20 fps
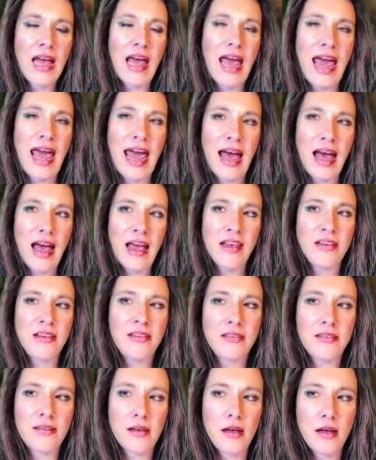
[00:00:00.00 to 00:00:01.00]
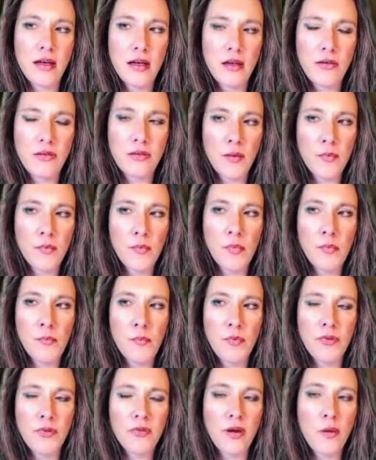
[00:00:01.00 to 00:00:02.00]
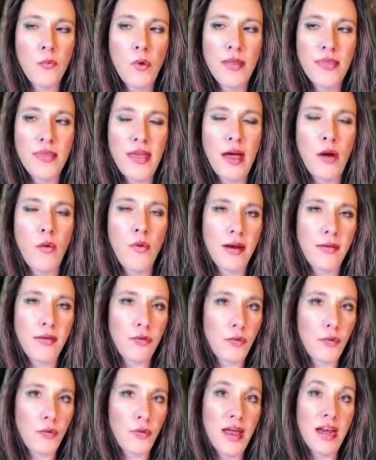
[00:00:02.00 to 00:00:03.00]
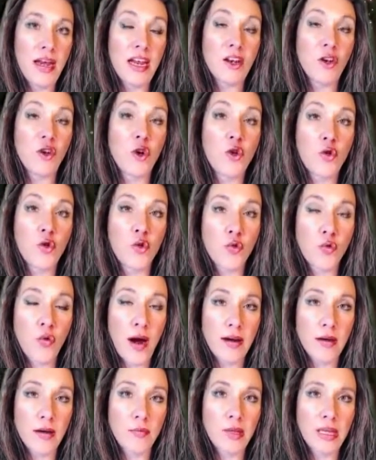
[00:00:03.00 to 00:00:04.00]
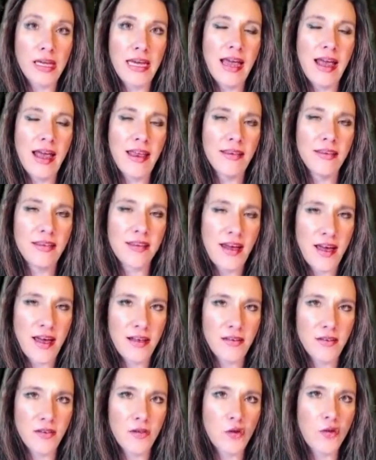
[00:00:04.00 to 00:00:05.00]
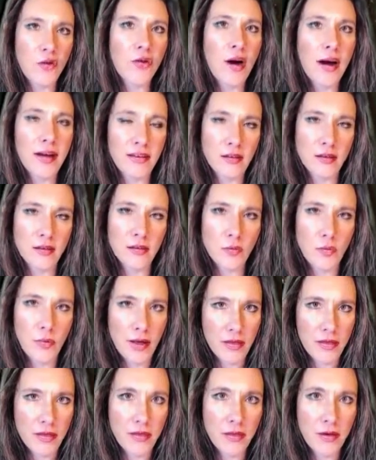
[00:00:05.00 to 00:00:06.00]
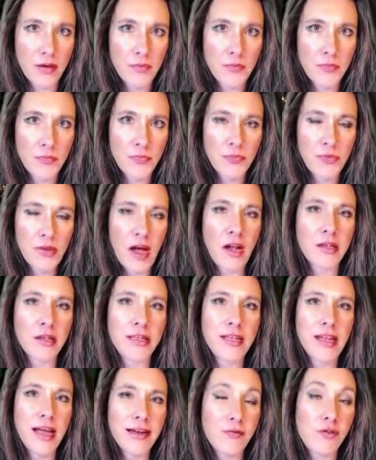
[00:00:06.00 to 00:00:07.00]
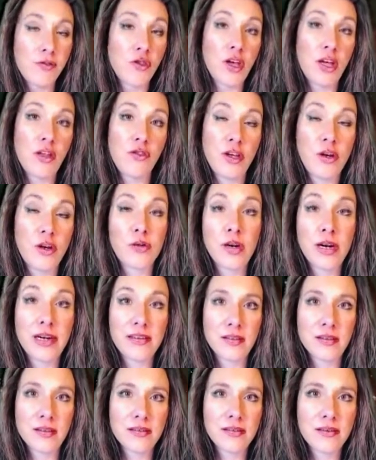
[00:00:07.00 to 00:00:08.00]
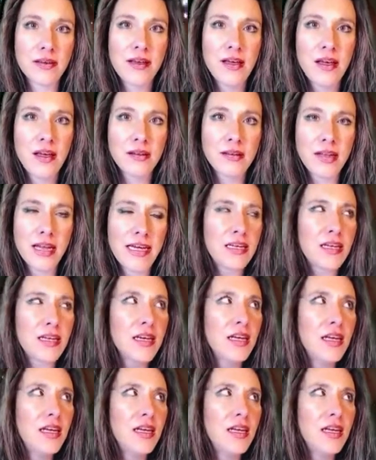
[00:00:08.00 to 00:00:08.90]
as someone they went through an incredibly intense crisis with, a life-changing crisis, like